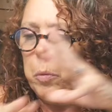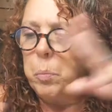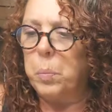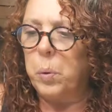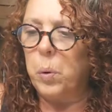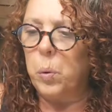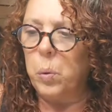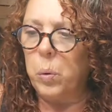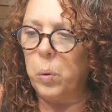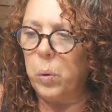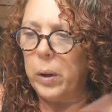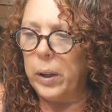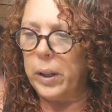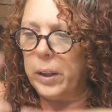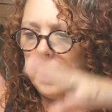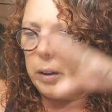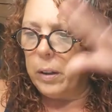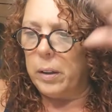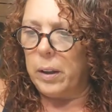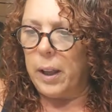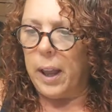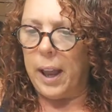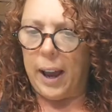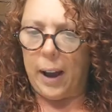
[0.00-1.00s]
pull
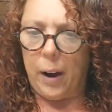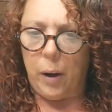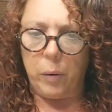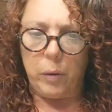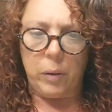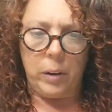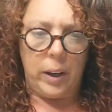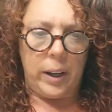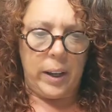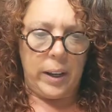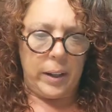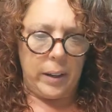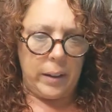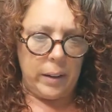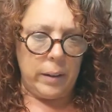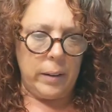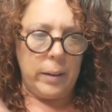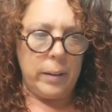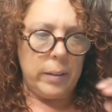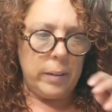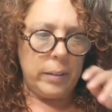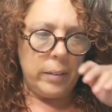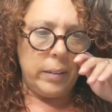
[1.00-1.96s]
it out and